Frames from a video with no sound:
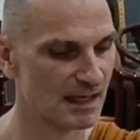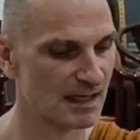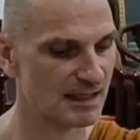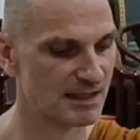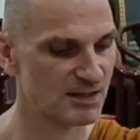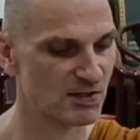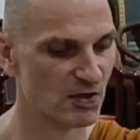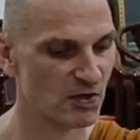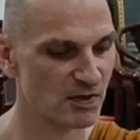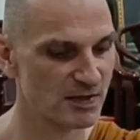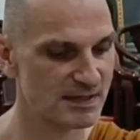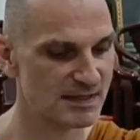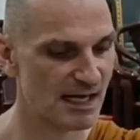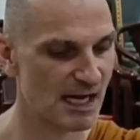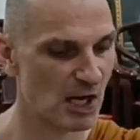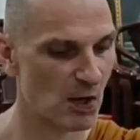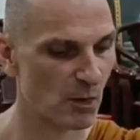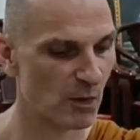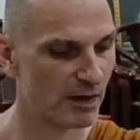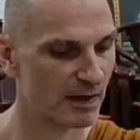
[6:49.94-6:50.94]
it turns
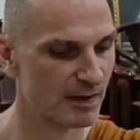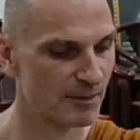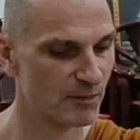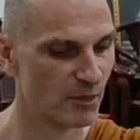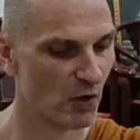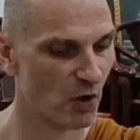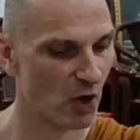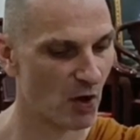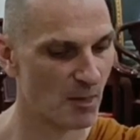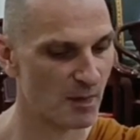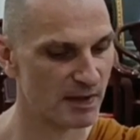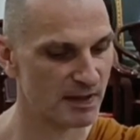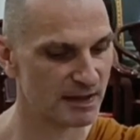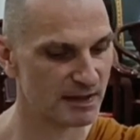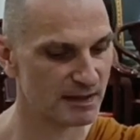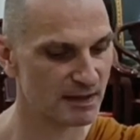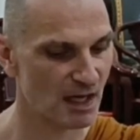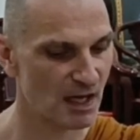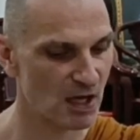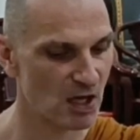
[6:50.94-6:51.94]
out we're
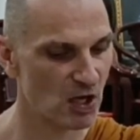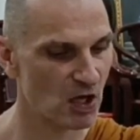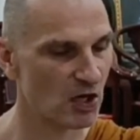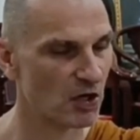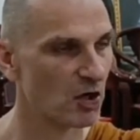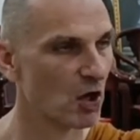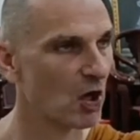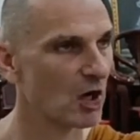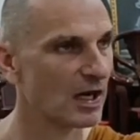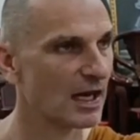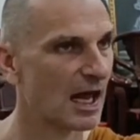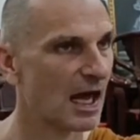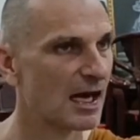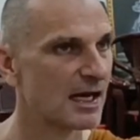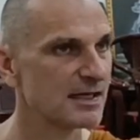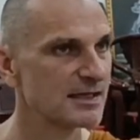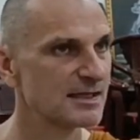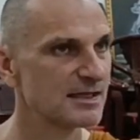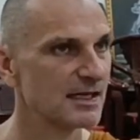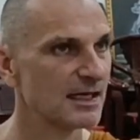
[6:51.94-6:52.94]
impermanent, not
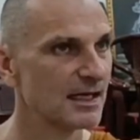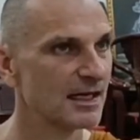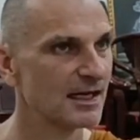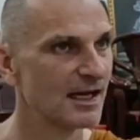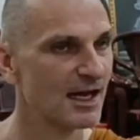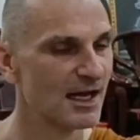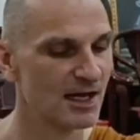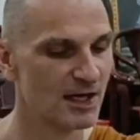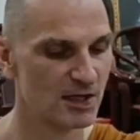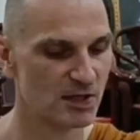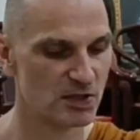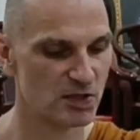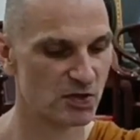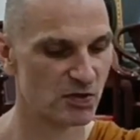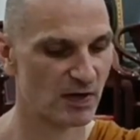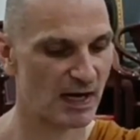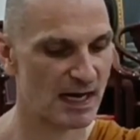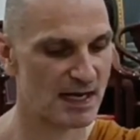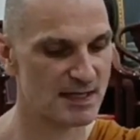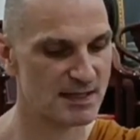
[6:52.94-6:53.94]
lasting,
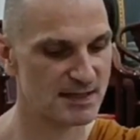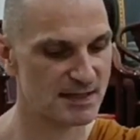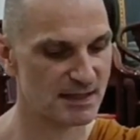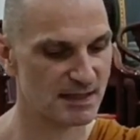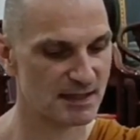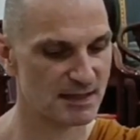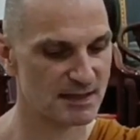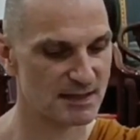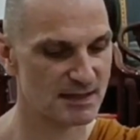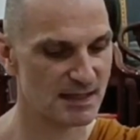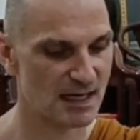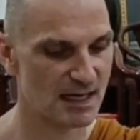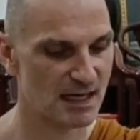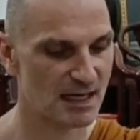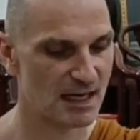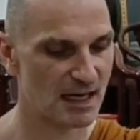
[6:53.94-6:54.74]
transient,